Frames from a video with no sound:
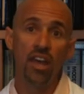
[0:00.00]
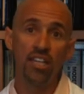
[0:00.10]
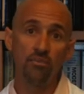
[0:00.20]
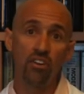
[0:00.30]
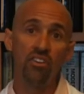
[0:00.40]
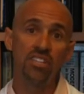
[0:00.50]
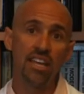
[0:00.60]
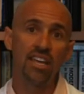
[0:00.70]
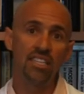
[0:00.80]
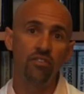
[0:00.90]
in some very
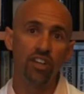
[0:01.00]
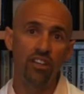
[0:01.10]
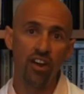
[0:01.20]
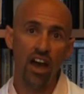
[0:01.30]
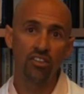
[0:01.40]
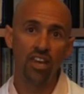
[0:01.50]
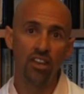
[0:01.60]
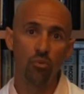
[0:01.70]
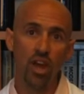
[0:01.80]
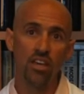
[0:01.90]
scientifically
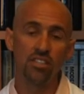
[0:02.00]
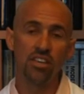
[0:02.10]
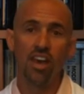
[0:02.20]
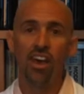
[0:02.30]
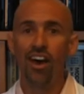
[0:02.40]
validated ways.